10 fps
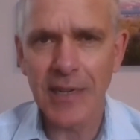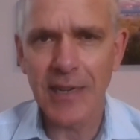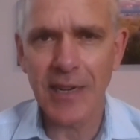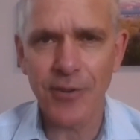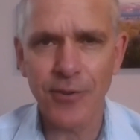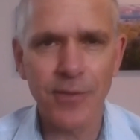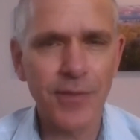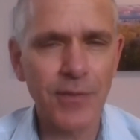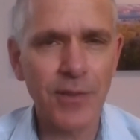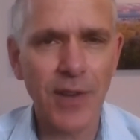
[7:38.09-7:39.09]
in
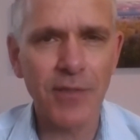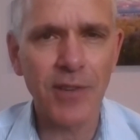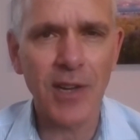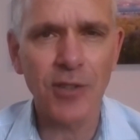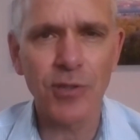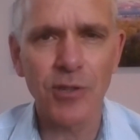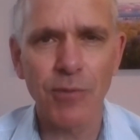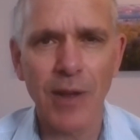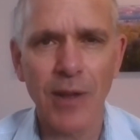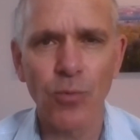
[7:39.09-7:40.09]
155 countries
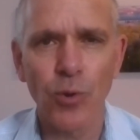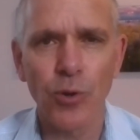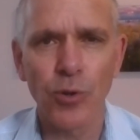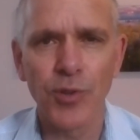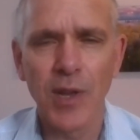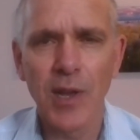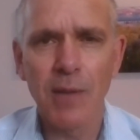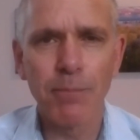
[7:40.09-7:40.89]
around the world,